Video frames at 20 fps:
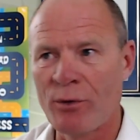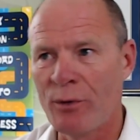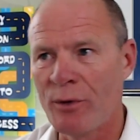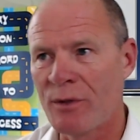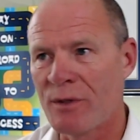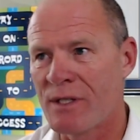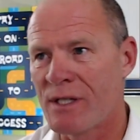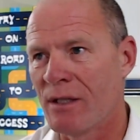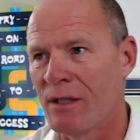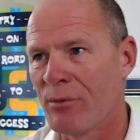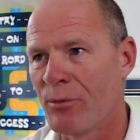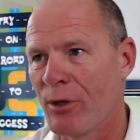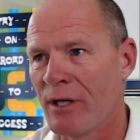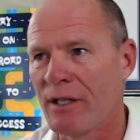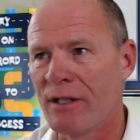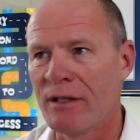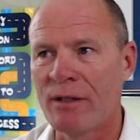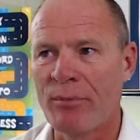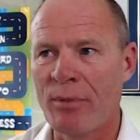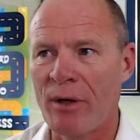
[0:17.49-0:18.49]
We were
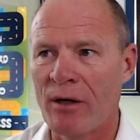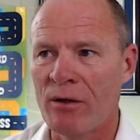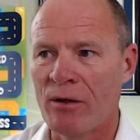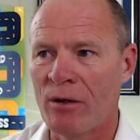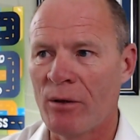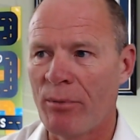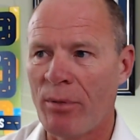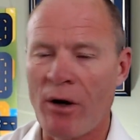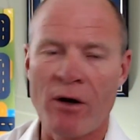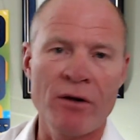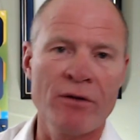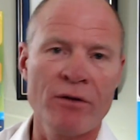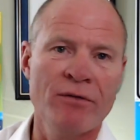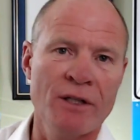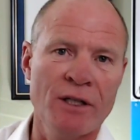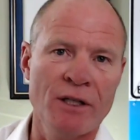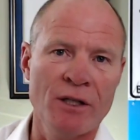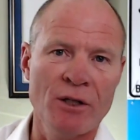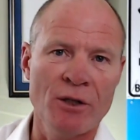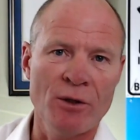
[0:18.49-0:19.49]
celebrating the Parallel Park
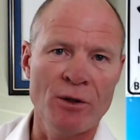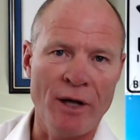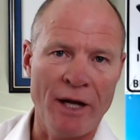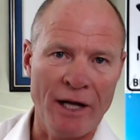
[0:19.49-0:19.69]
video